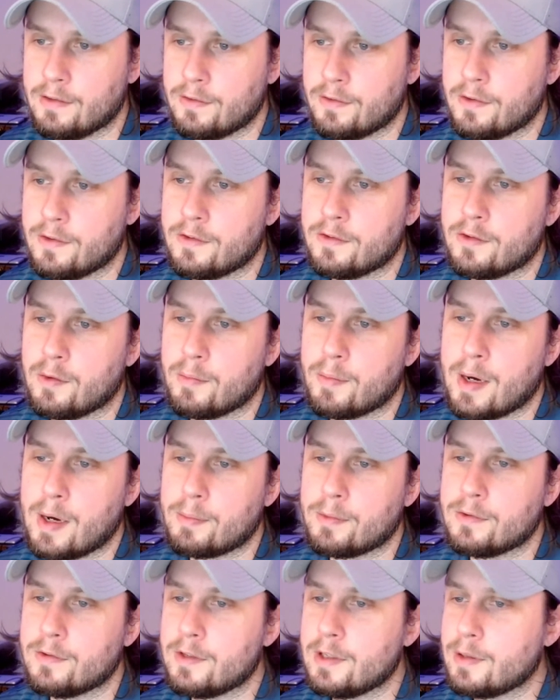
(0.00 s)
for the soap
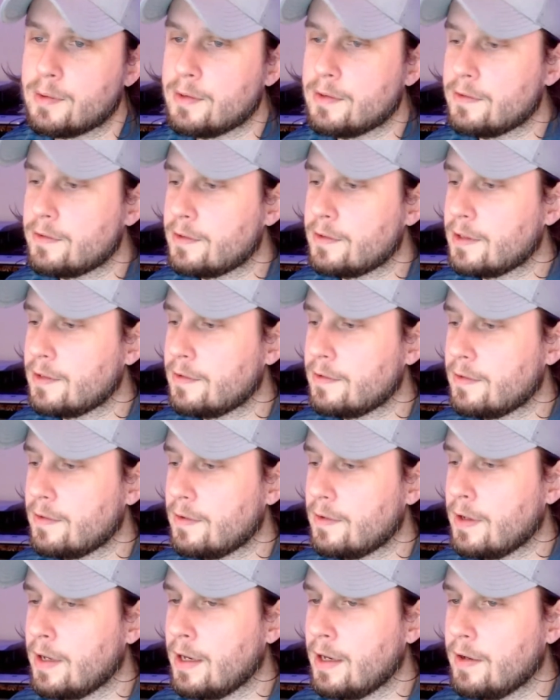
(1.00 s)
opera sequence
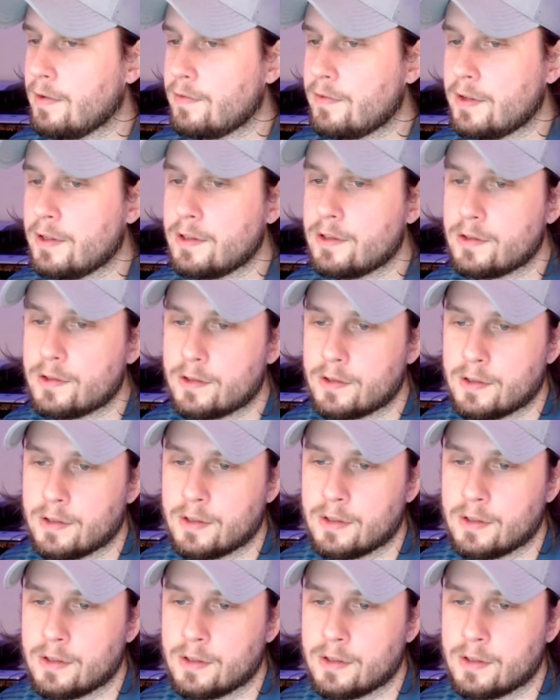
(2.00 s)
to finish.